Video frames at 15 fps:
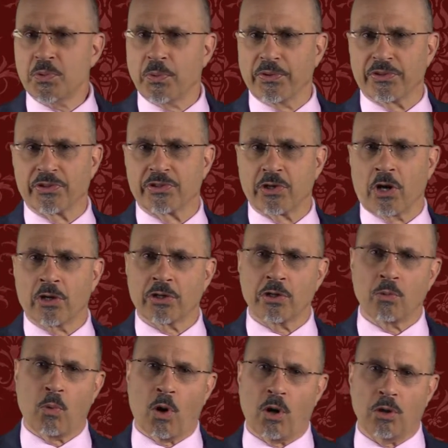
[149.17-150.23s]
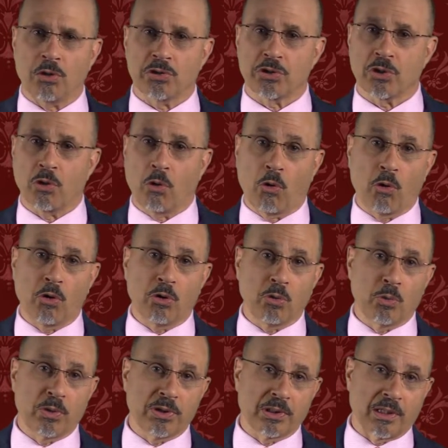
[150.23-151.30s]
with darker walls or
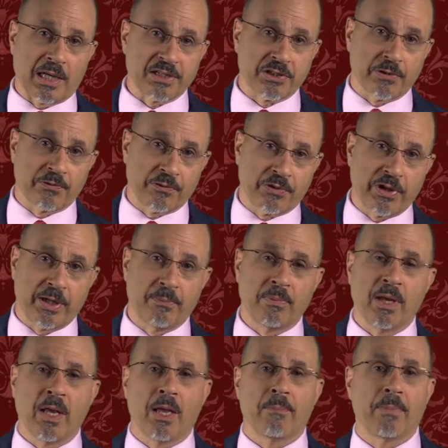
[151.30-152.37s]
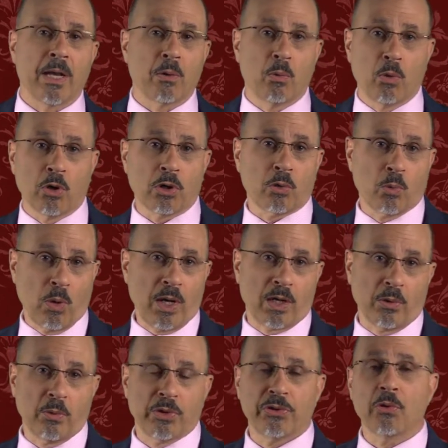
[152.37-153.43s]
with lots of trim may work
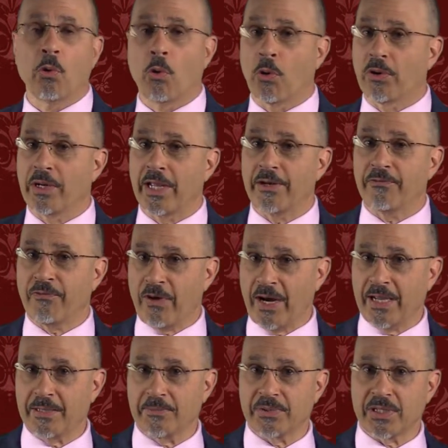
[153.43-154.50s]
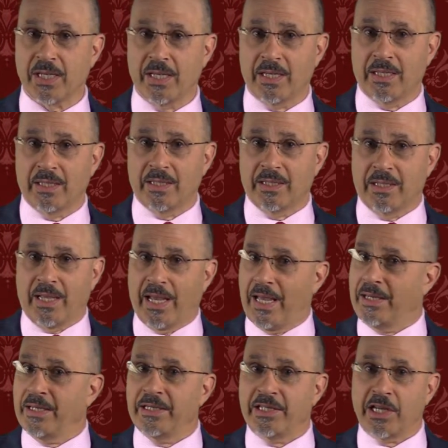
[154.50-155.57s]
well with ornate frames.
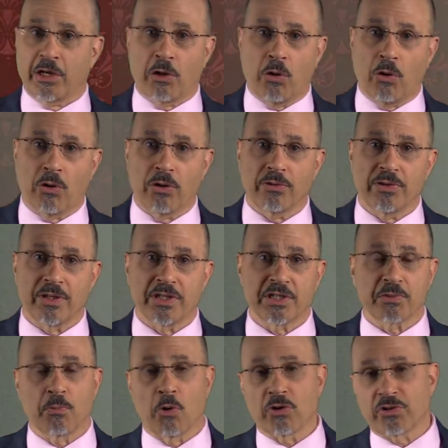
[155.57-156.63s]
Any decor that is more